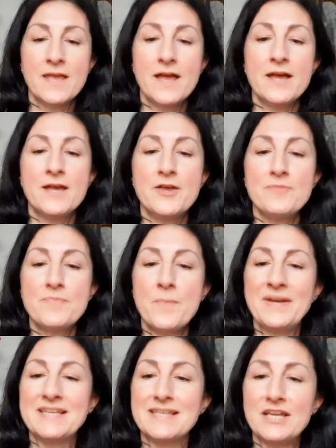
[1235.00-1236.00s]
Um,
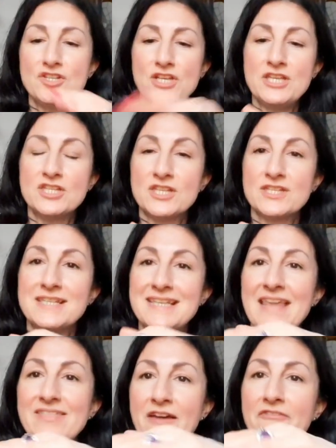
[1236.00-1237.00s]
but essentially, it's just to
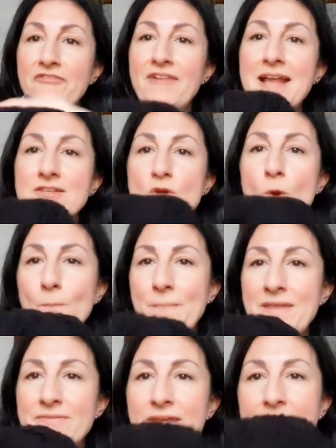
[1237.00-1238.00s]
get that flat top
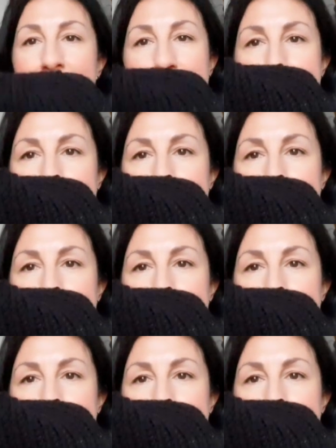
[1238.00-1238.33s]
bit there